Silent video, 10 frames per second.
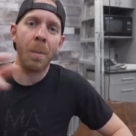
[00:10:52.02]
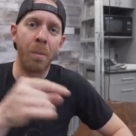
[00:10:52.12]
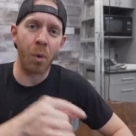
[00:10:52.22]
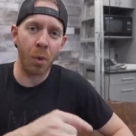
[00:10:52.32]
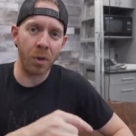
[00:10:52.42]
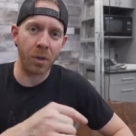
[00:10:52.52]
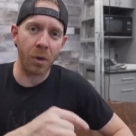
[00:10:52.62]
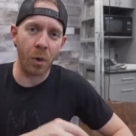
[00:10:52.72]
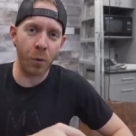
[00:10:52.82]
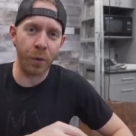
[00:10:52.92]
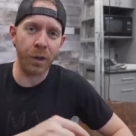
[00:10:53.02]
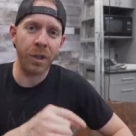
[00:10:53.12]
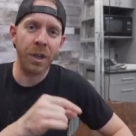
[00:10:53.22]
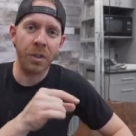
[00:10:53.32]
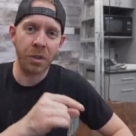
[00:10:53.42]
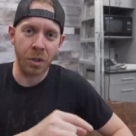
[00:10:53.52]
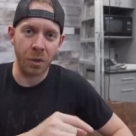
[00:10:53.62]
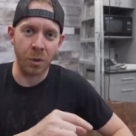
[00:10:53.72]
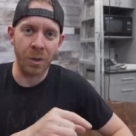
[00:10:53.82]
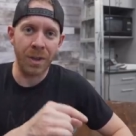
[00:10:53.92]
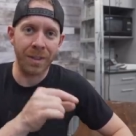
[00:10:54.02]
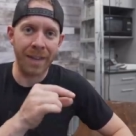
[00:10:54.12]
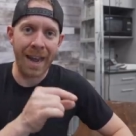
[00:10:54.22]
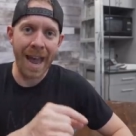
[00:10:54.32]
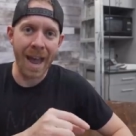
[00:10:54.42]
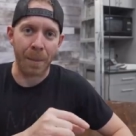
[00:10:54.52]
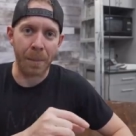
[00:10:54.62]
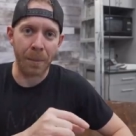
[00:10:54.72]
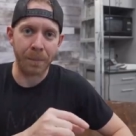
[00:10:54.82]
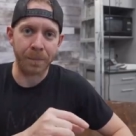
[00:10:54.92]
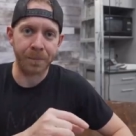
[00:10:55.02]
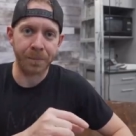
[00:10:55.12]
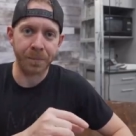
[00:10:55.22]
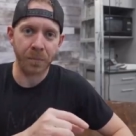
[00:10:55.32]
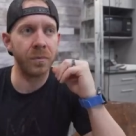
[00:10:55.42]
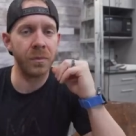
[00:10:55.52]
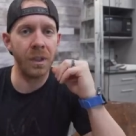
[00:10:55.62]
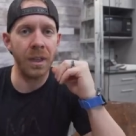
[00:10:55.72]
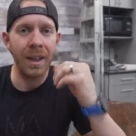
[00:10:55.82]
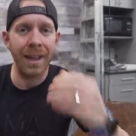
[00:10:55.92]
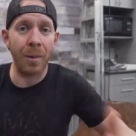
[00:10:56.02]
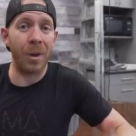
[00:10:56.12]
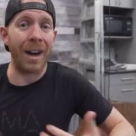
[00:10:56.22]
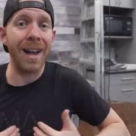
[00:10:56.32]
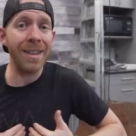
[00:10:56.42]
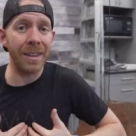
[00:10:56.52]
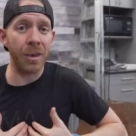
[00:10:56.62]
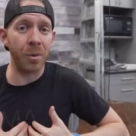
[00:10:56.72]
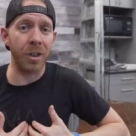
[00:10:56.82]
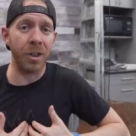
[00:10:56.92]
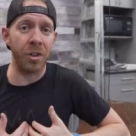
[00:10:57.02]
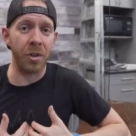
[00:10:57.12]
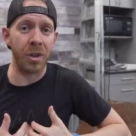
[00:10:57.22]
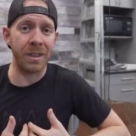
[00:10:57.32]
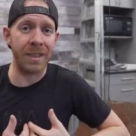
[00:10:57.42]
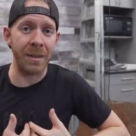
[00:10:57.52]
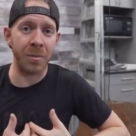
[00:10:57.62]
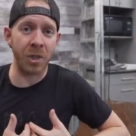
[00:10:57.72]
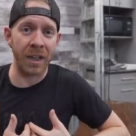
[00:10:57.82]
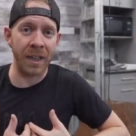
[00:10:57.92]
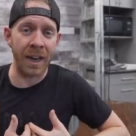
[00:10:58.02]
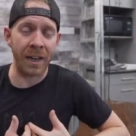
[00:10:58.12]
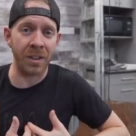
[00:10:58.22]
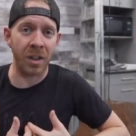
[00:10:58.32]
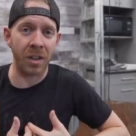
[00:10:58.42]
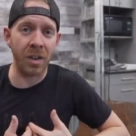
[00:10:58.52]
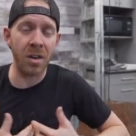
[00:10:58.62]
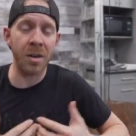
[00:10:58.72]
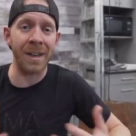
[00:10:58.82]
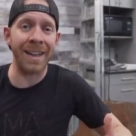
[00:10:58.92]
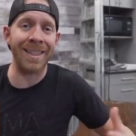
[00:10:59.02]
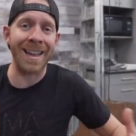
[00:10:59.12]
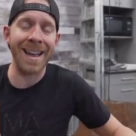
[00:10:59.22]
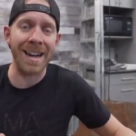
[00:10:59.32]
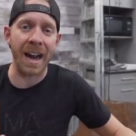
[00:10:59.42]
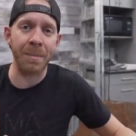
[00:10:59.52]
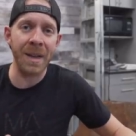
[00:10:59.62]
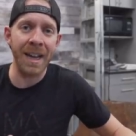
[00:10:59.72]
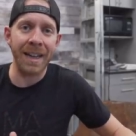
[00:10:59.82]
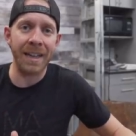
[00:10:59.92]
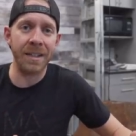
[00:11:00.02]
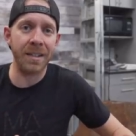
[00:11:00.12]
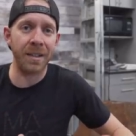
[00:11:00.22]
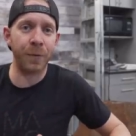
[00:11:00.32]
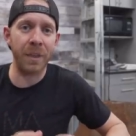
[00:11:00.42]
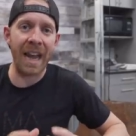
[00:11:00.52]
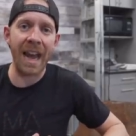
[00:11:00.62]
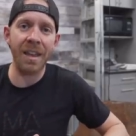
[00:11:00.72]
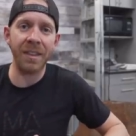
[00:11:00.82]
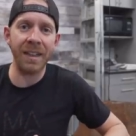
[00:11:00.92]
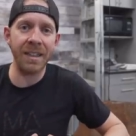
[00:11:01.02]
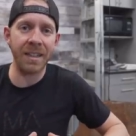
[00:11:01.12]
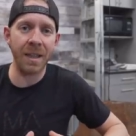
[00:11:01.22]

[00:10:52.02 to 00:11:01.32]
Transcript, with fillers: port over to the app. And what I think we're going to do on TeamTrainiac.com and in that app is for the athletes